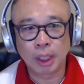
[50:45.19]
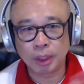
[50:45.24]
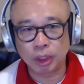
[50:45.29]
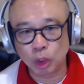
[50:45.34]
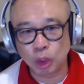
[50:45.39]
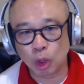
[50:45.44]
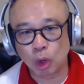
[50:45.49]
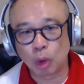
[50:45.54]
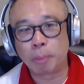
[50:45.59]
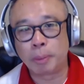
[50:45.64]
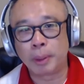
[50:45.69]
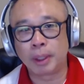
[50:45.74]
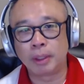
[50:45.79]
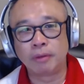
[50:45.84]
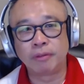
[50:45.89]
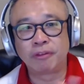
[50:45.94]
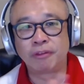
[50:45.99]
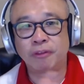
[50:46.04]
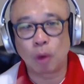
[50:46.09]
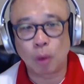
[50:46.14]
You
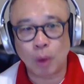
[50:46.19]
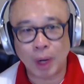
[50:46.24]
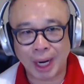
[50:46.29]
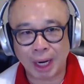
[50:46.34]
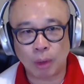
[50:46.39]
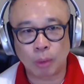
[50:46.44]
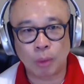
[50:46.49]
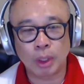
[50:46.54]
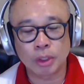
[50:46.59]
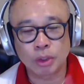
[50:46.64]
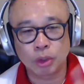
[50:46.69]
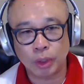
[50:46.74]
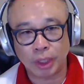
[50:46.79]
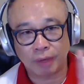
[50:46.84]
open 4 hours,